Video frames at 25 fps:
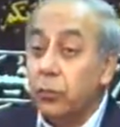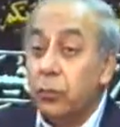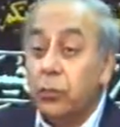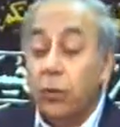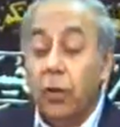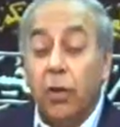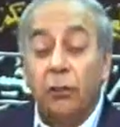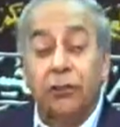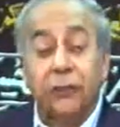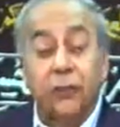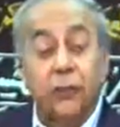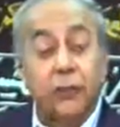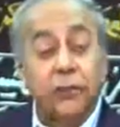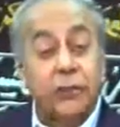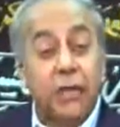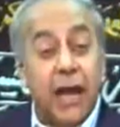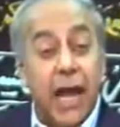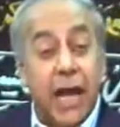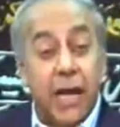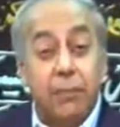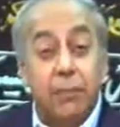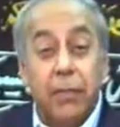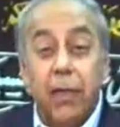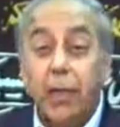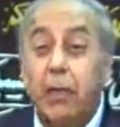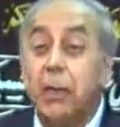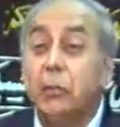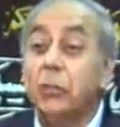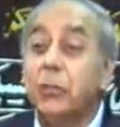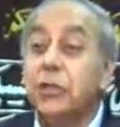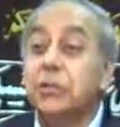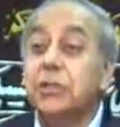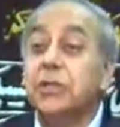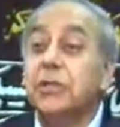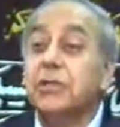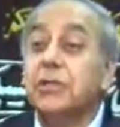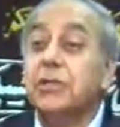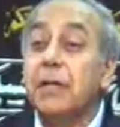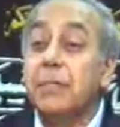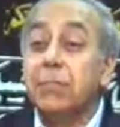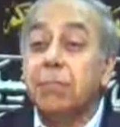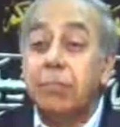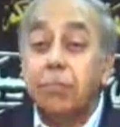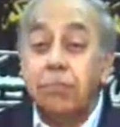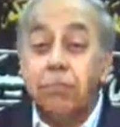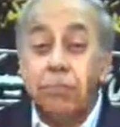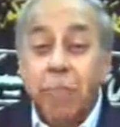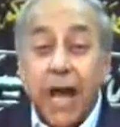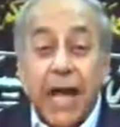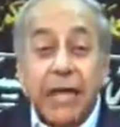of your time which is the
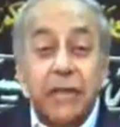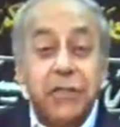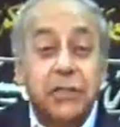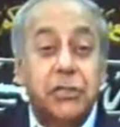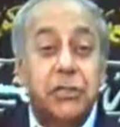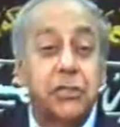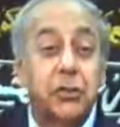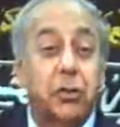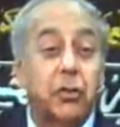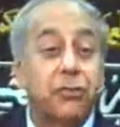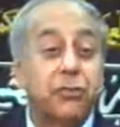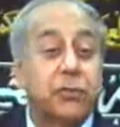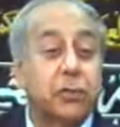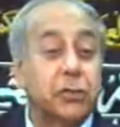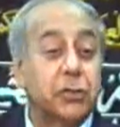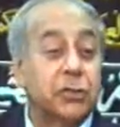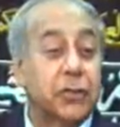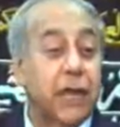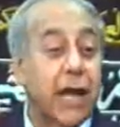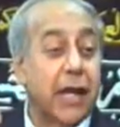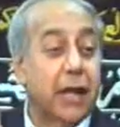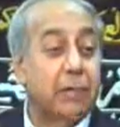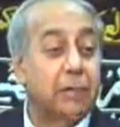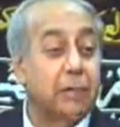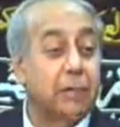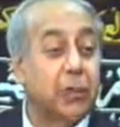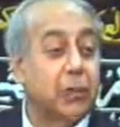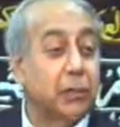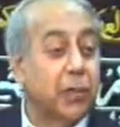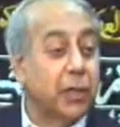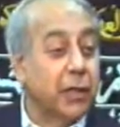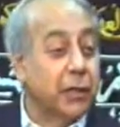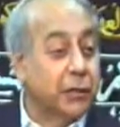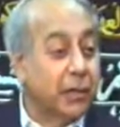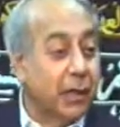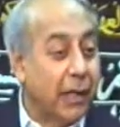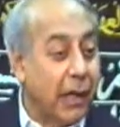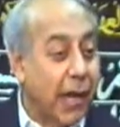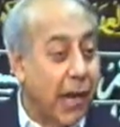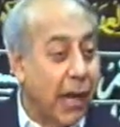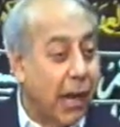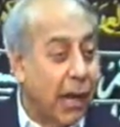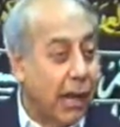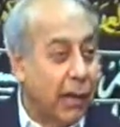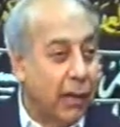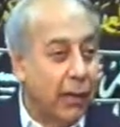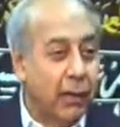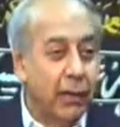best of your time during the day